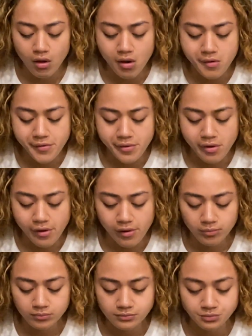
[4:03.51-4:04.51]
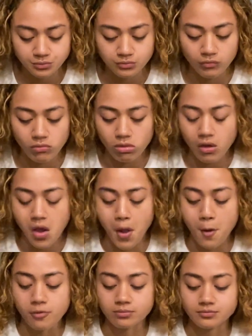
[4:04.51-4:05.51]
I've been away and it's been too
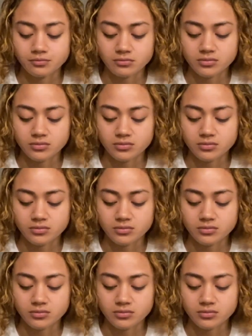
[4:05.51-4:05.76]
long.